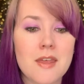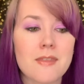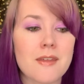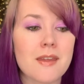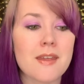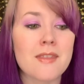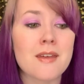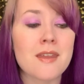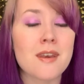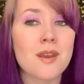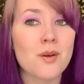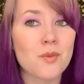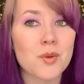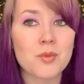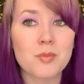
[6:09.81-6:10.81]
thinking that
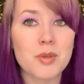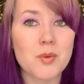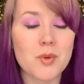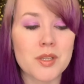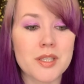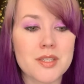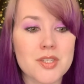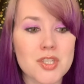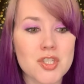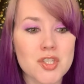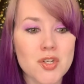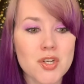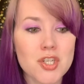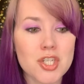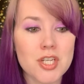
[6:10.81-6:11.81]
no one would be willing to
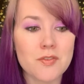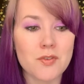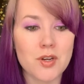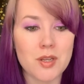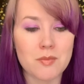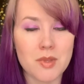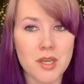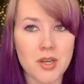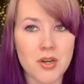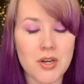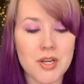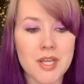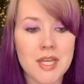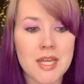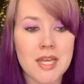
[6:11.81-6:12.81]
search for him there,